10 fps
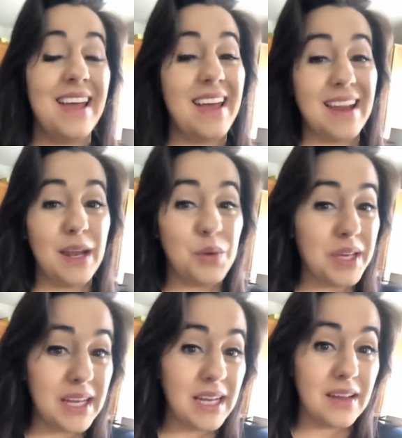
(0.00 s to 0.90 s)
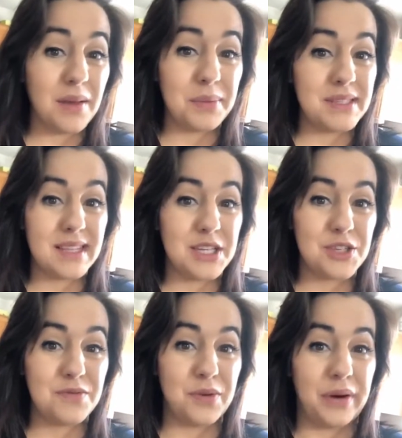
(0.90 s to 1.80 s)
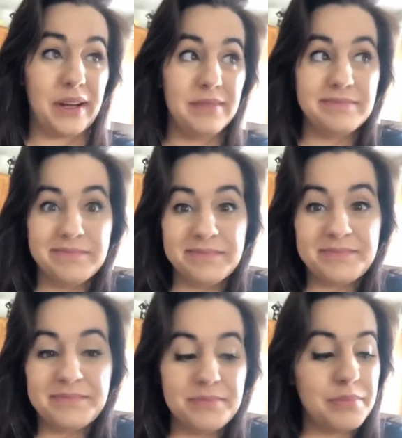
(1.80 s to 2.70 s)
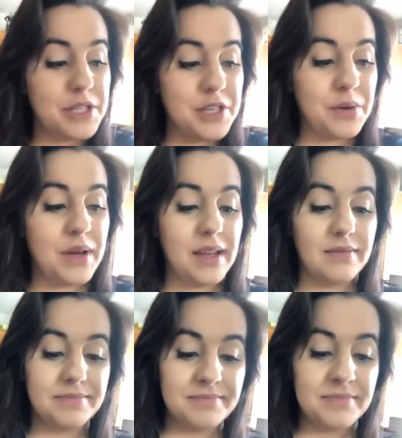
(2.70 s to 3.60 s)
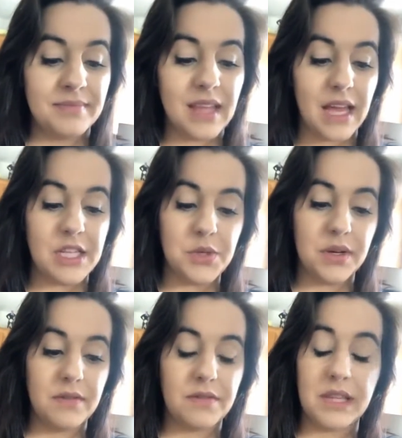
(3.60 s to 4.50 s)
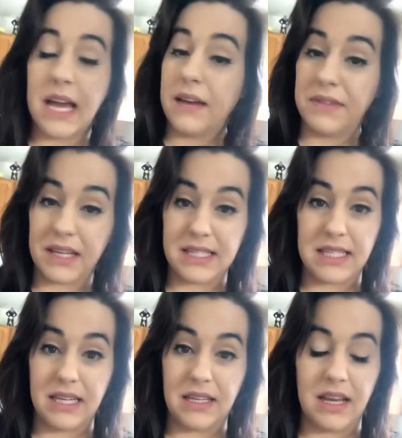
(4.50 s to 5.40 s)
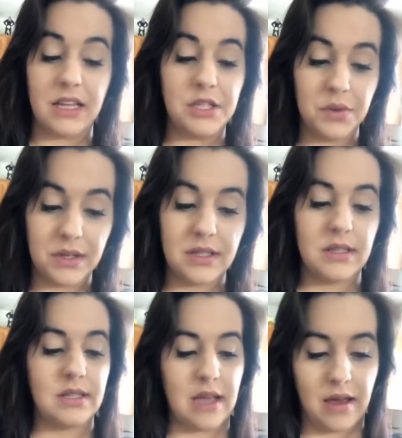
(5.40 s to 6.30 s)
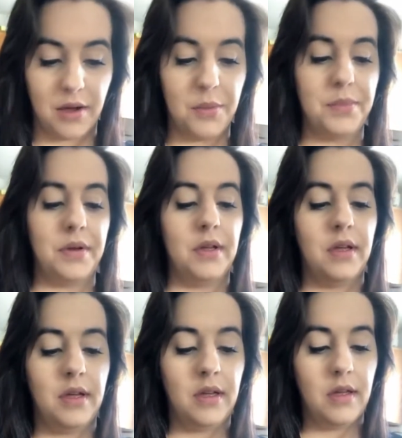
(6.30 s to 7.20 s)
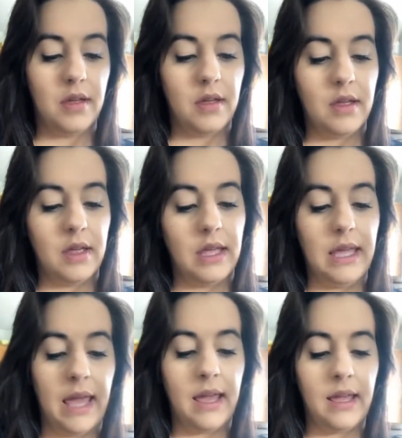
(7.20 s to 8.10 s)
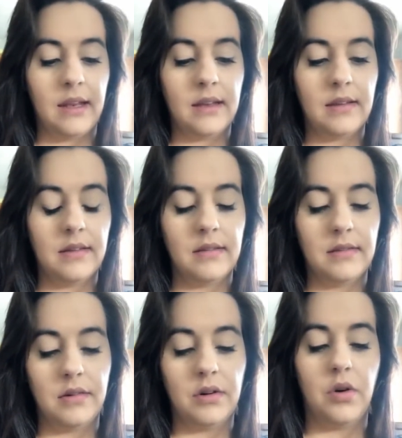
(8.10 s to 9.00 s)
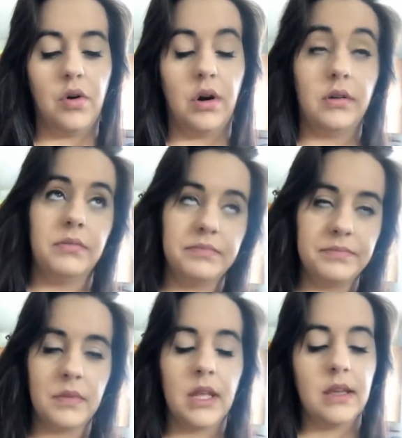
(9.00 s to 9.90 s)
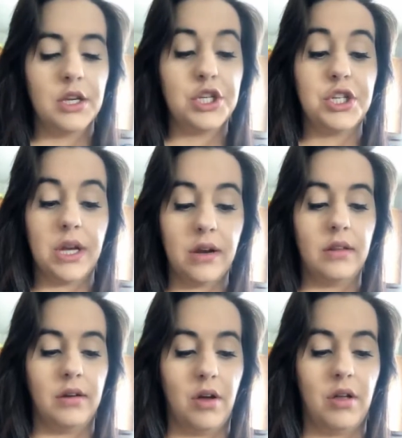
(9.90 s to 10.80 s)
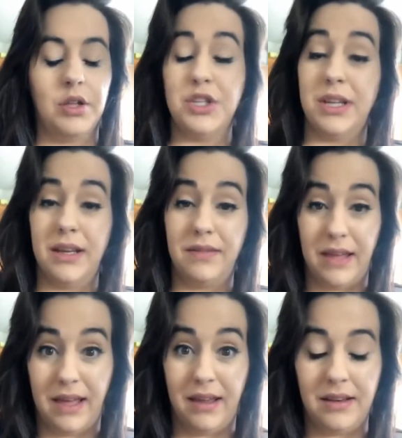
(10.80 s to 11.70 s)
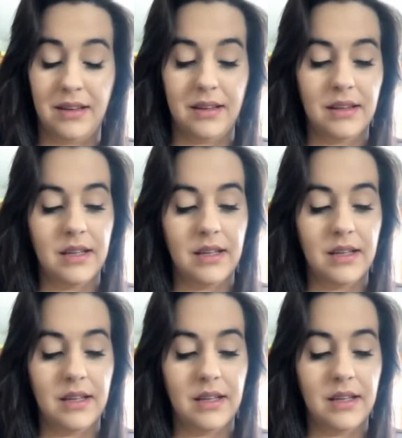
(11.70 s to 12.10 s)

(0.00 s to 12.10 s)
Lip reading: and I don't get any compensation for it. But you know what? I do it for the advocacy. I do it to help gain or share the knowledge that I've gained.